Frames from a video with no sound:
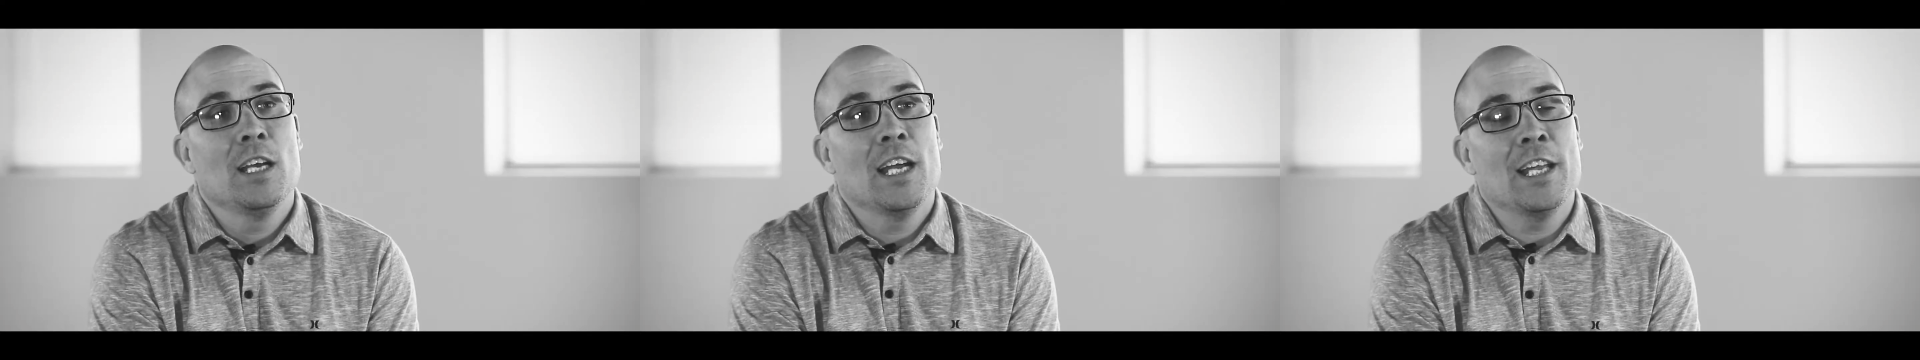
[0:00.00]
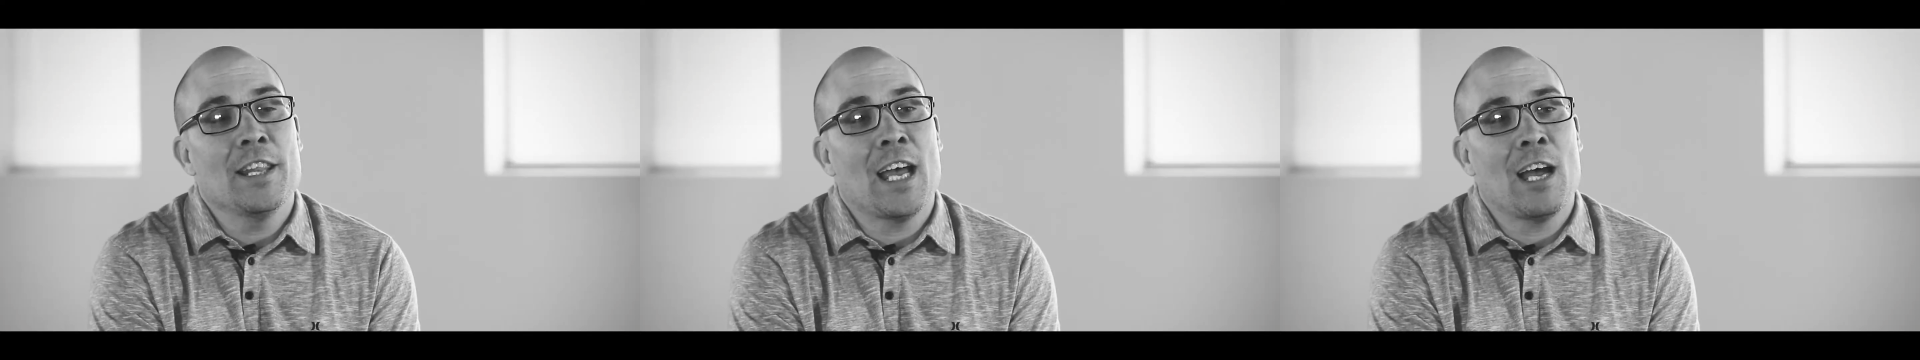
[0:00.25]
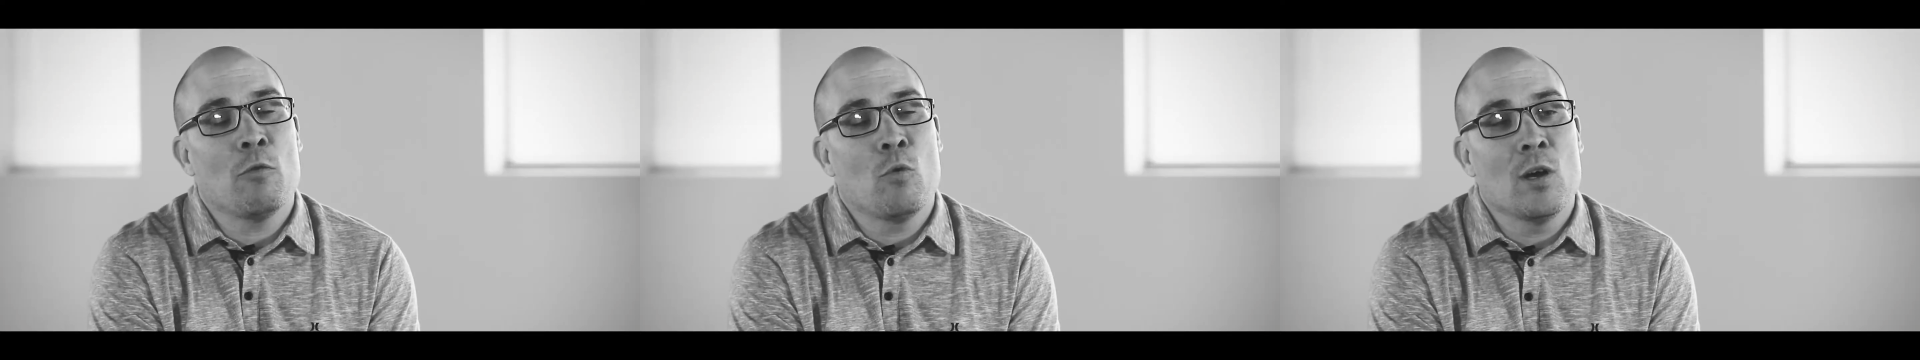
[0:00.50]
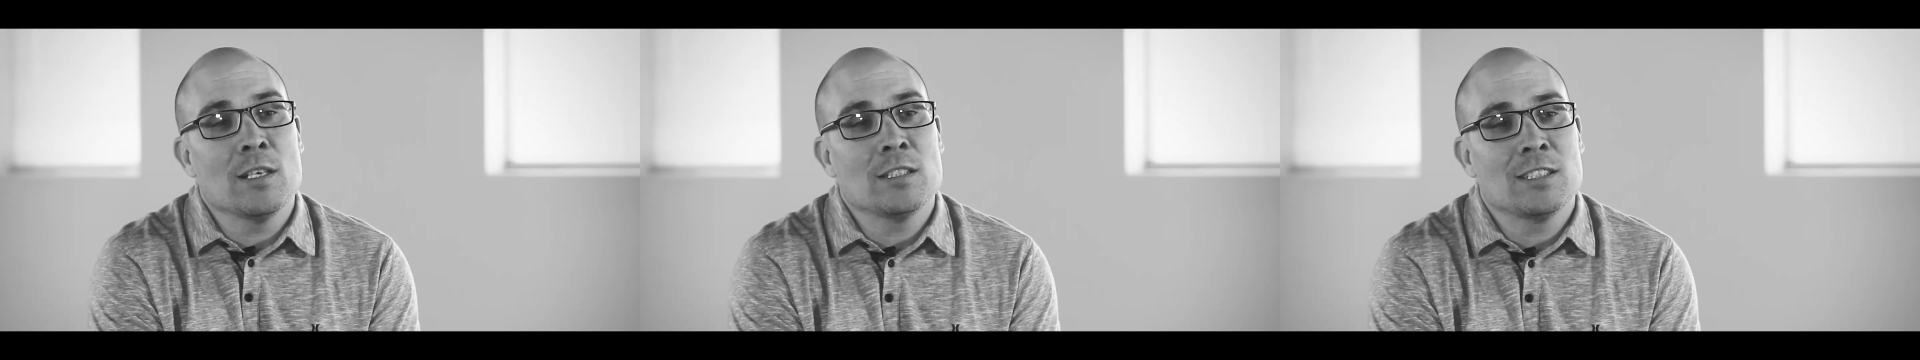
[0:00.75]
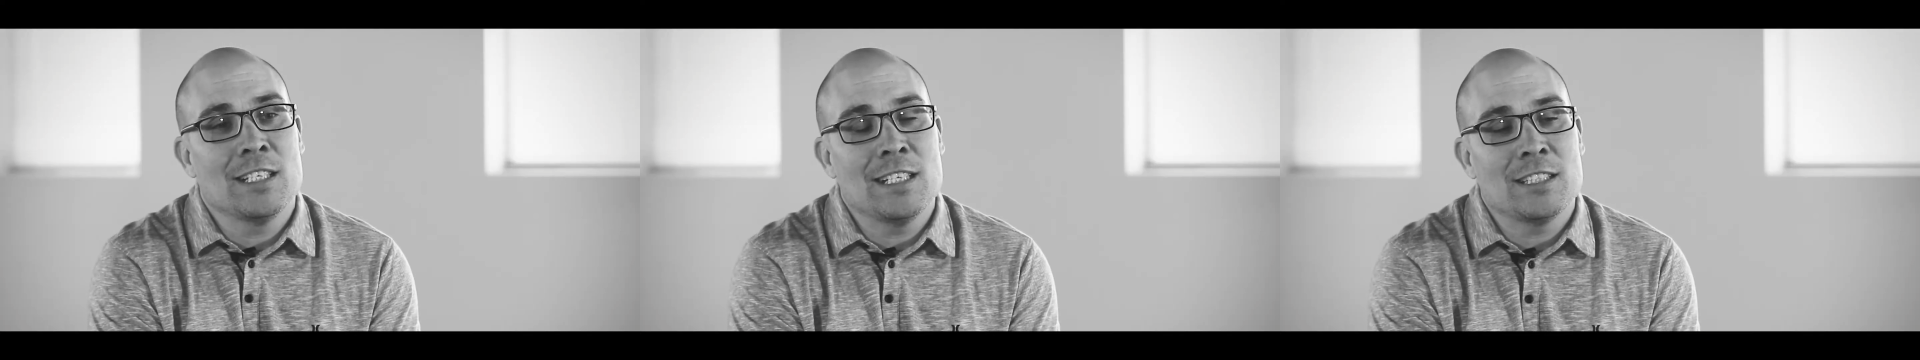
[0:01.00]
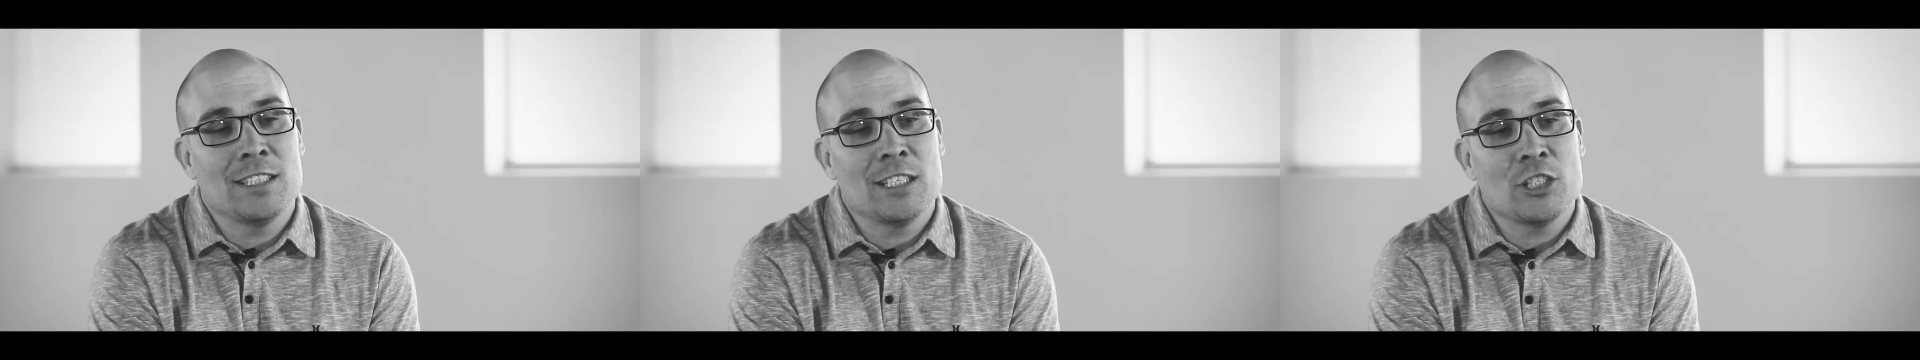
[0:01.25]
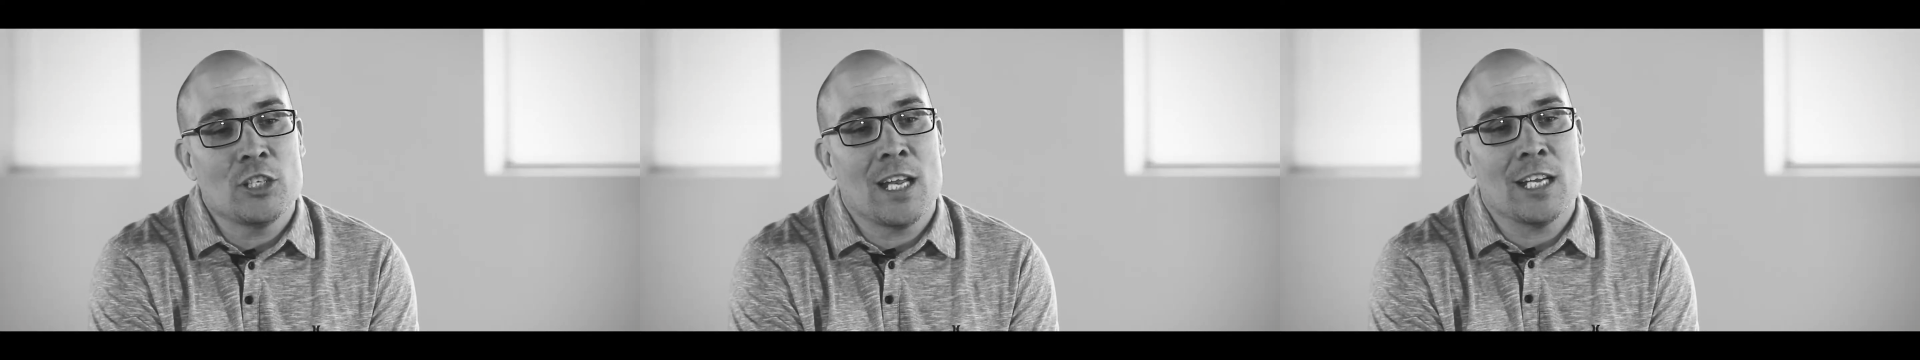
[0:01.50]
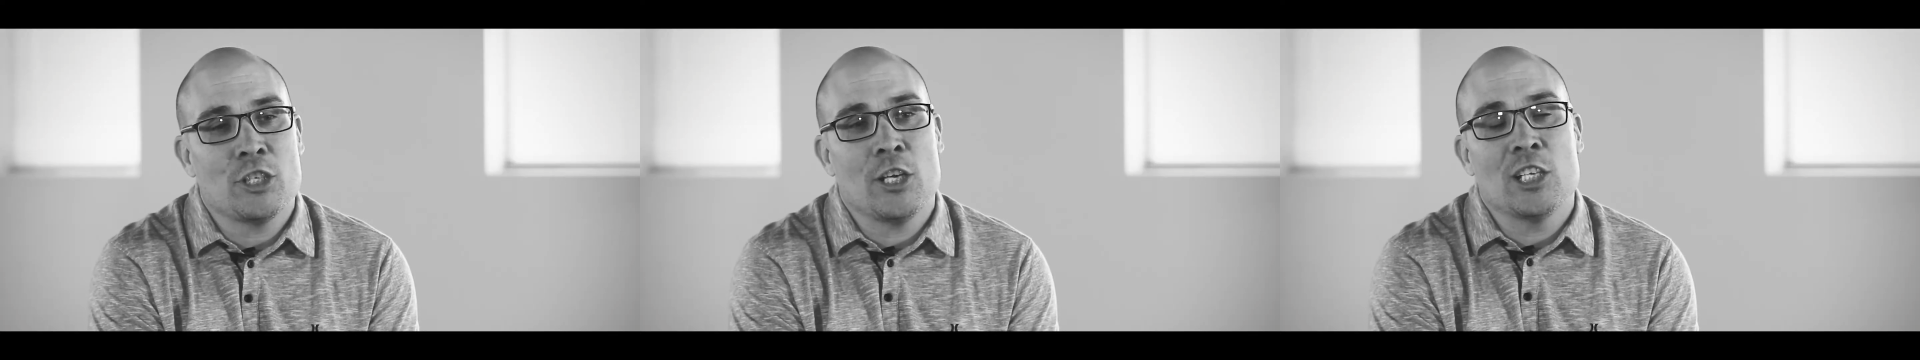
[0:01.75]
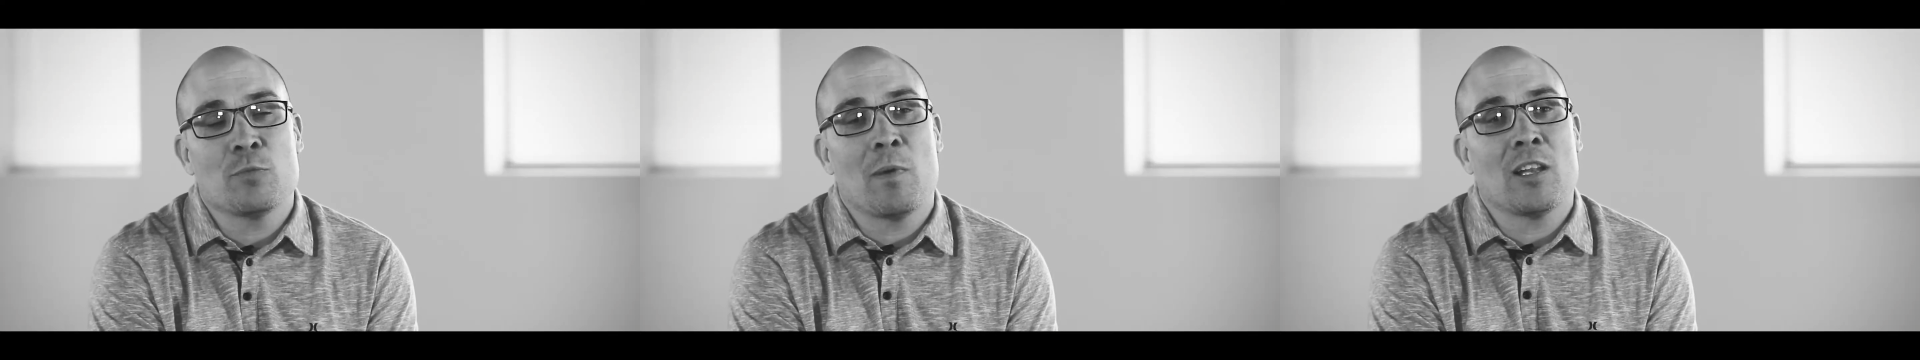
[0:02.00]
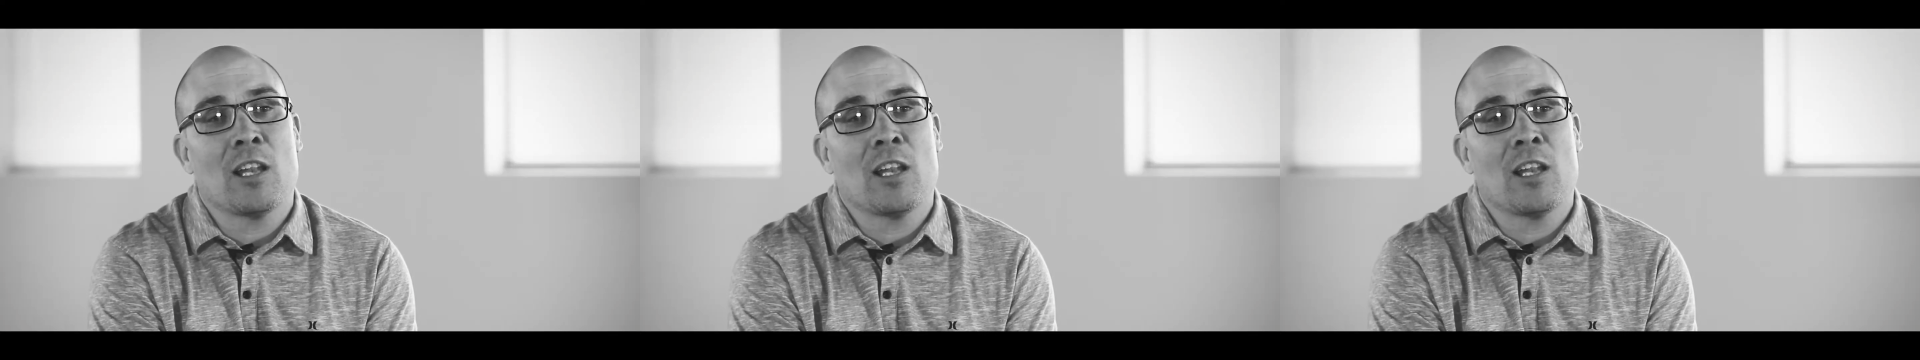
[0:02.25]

And that was the decision that changed my